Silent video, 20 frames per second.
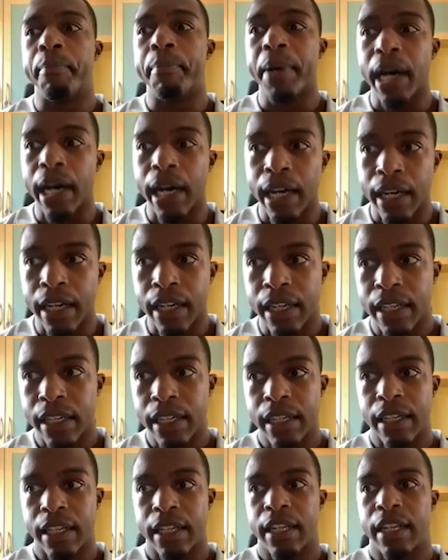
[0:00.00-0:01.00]
But
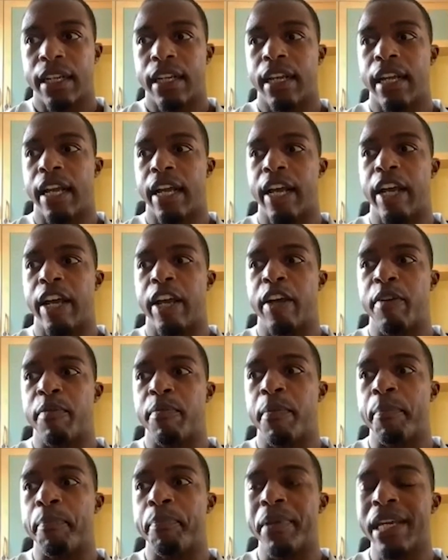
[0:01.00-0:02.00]

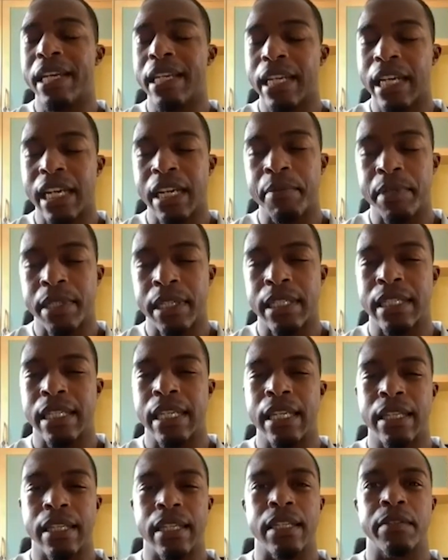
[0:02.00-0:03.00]
being able to
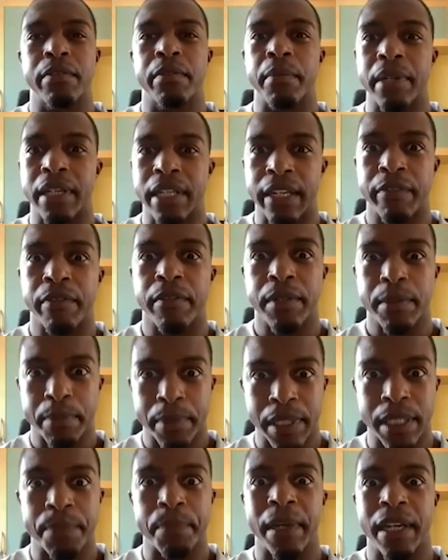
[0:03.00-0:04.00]
see things from a different
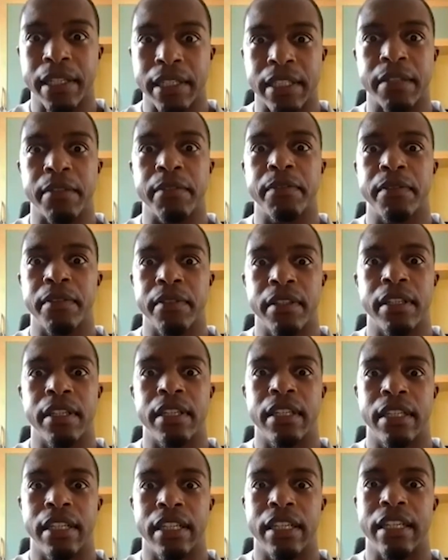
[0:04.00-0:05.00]
perspective
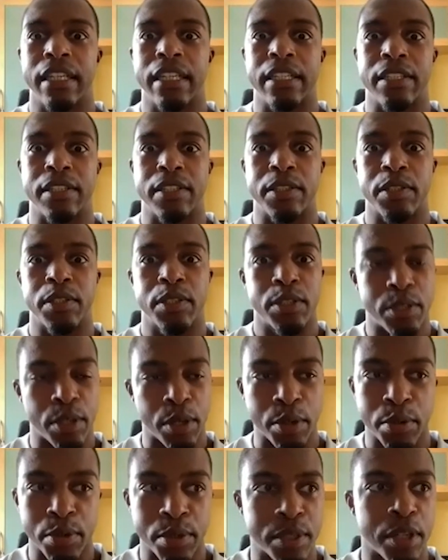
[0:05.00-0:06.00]
is
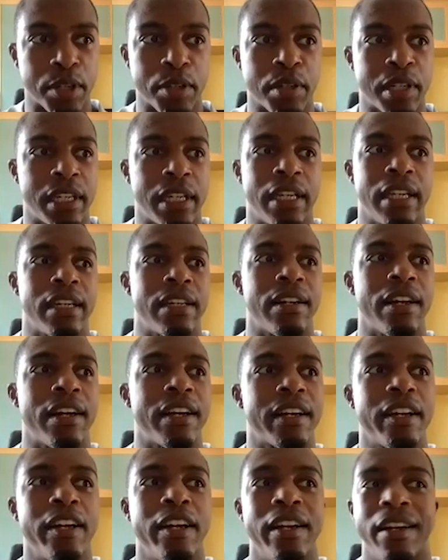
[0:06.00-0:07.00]
so, so key.
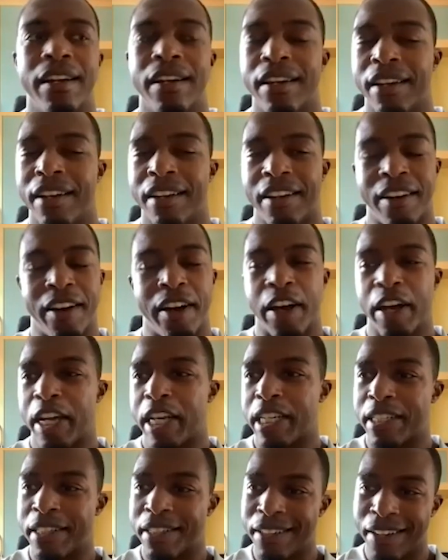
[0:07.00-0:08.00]
Like,
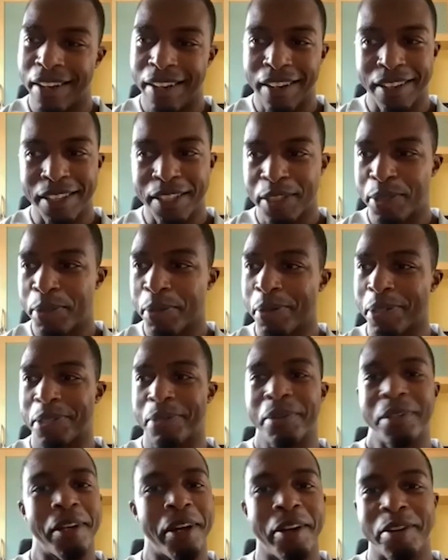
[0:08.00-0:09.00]
I talked
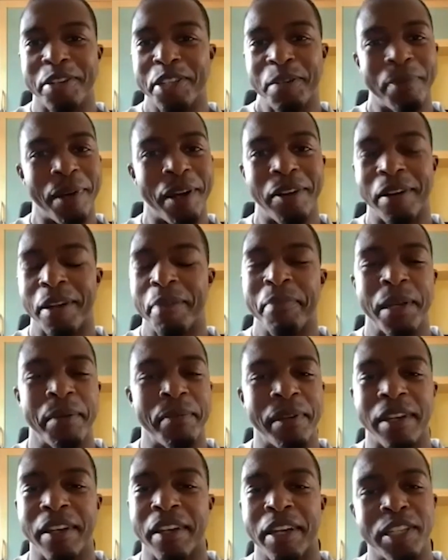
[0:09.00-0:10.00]
to a coach about like
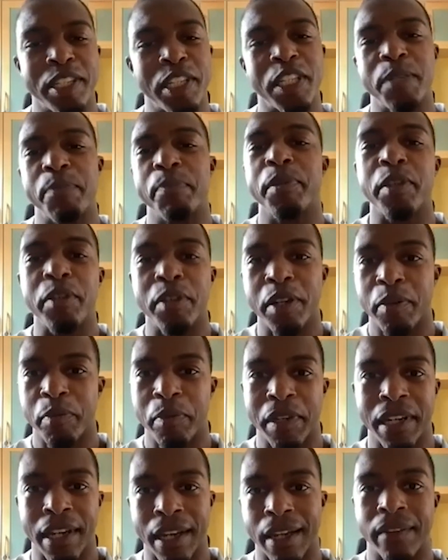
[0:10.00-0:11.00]
maybe a dispute that
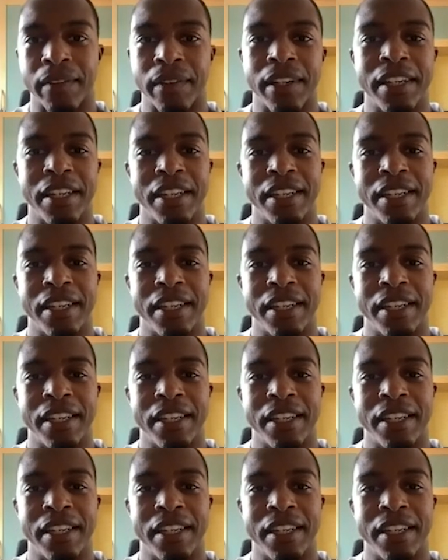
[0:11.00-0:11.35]
we'd had